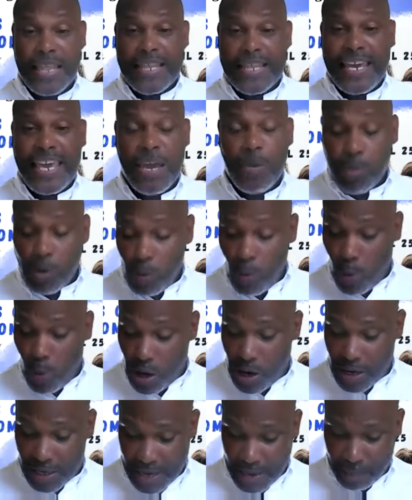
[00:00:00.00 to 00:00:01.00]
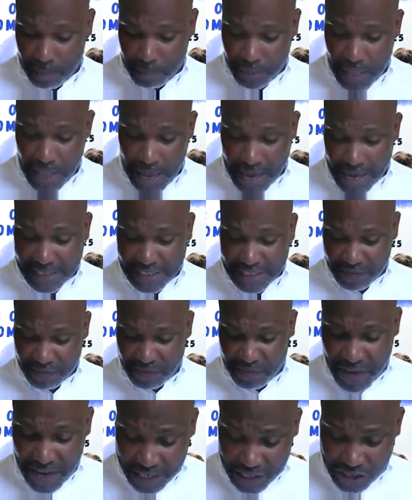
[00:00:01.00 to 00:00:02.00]
The Hebrew word implies
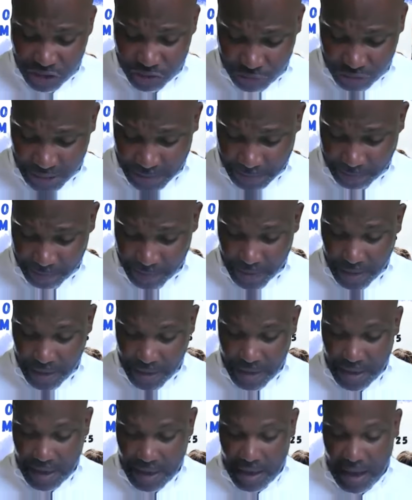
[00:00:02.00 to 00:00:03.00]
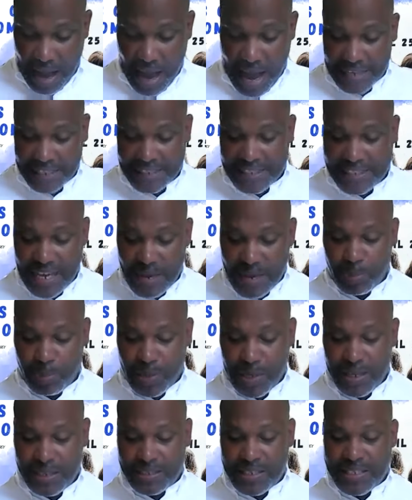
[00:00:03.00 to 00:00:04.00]
victory. I
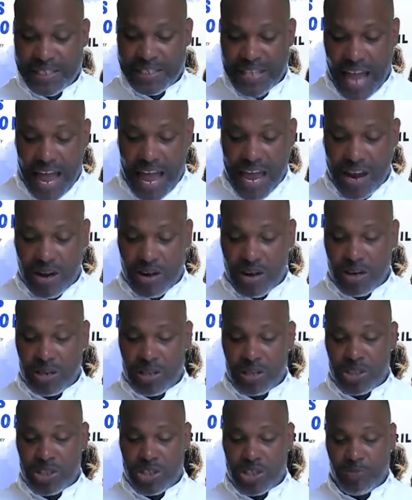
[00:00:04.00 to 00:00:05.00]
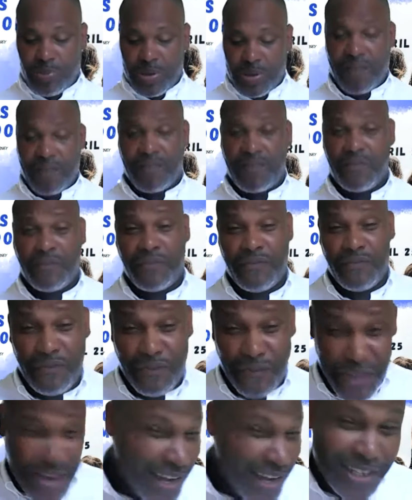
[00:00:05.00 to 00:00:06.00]
deeply desire to be a
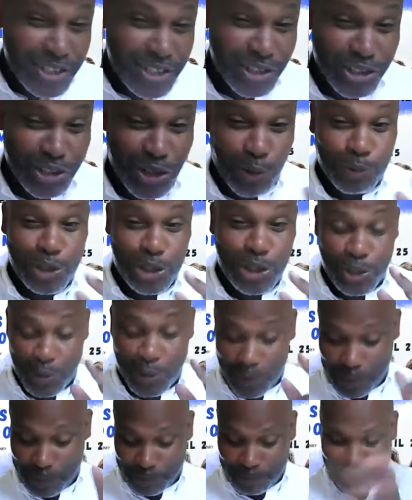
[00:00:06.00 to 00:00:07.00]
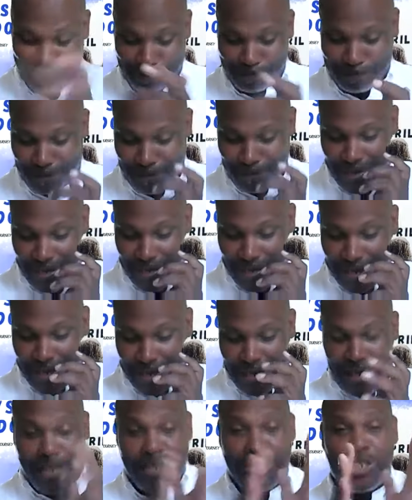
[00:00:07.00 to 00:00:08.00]
victor, don't you?
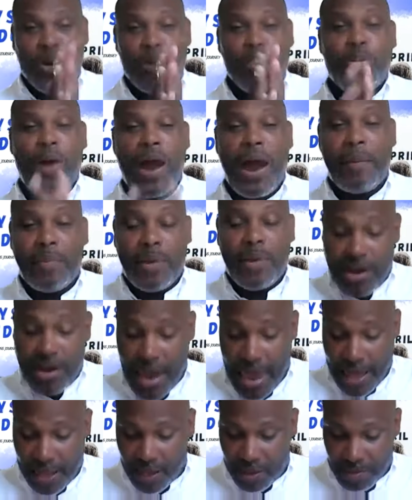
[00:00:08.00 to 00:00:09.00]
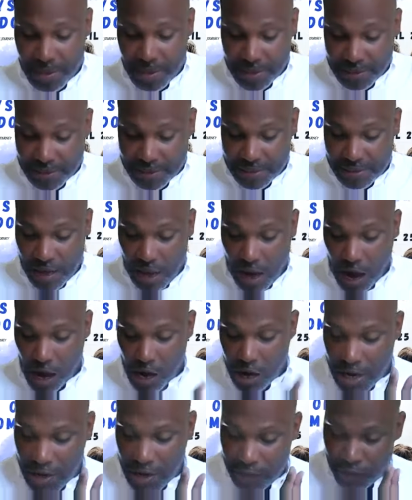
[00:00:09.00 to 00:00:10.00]
Two primary elements
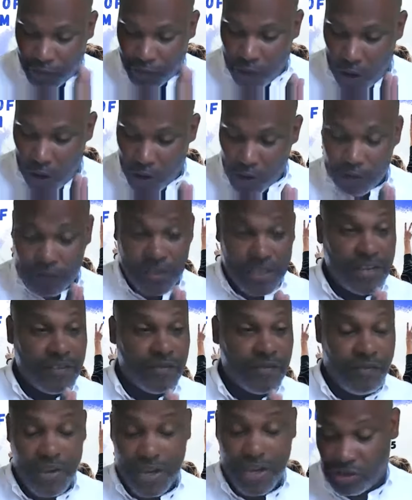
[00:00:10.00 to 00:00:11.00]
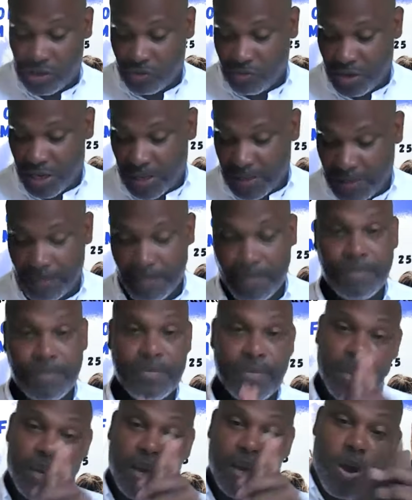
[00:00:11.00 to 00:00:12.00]
are involved in victory
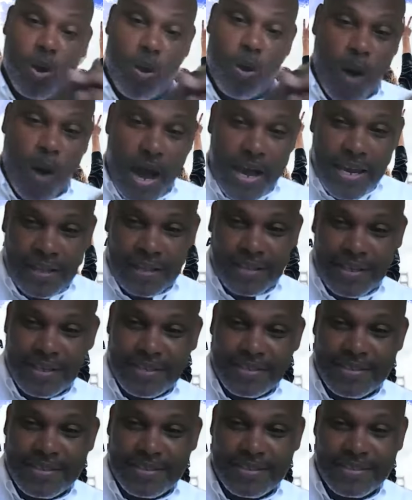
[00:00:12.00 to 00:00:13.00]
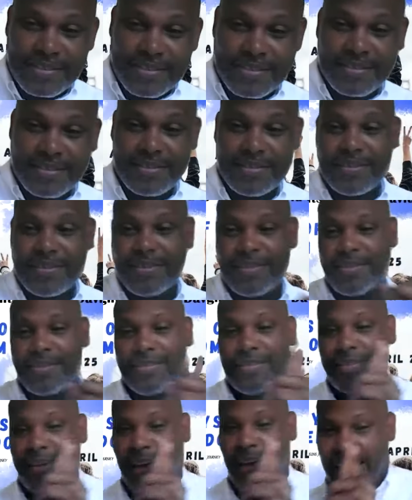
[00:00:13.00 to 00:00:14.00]
quietness
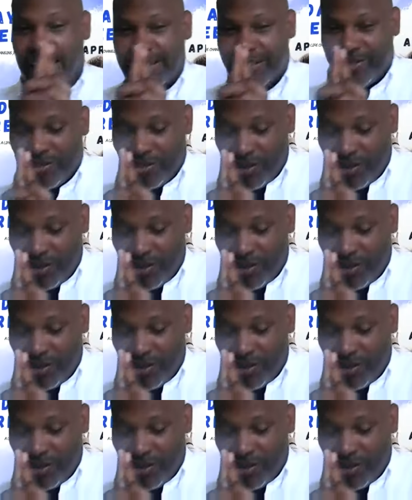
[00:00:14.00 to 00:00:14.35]
and